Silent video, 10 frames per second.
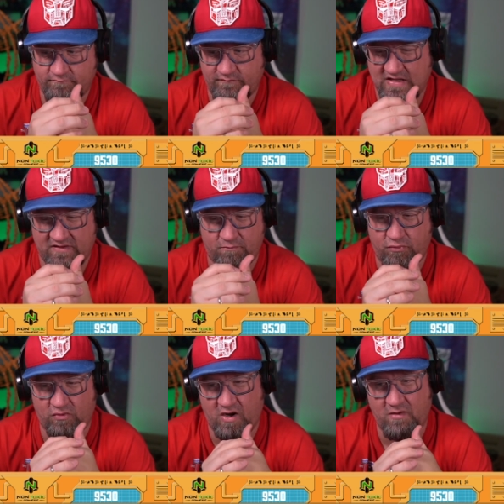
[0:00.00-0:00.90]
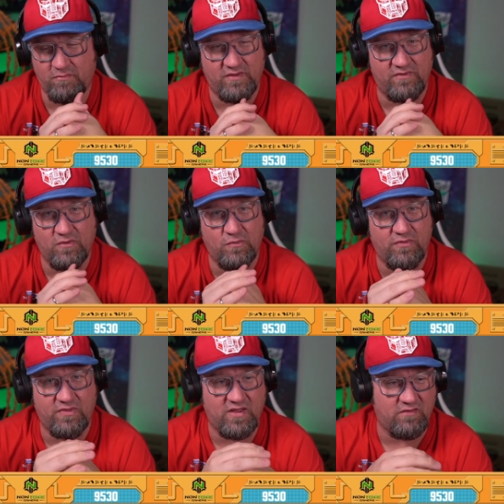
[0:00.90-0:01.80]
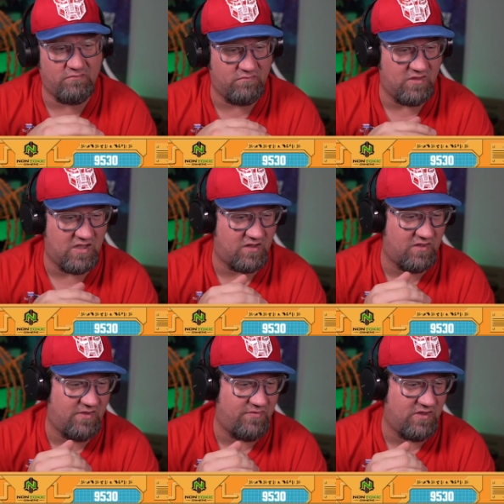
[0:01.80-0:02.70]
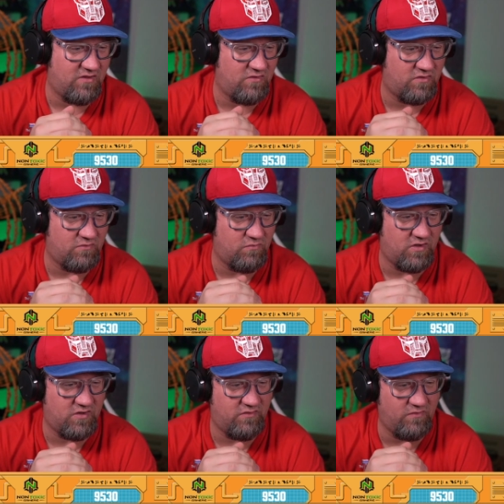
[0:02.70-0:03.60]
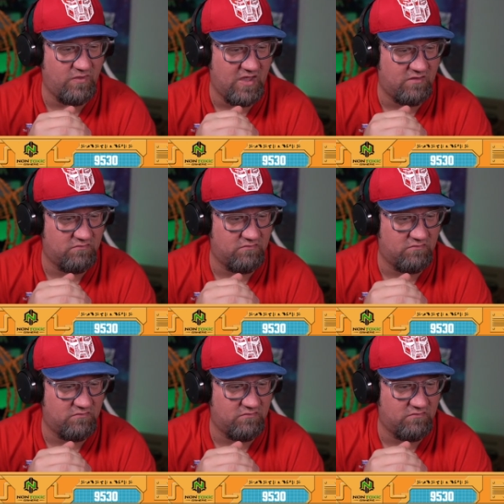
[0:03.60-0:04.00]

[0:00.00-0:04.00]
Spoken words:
That's probably the only thing I think you could want to do that.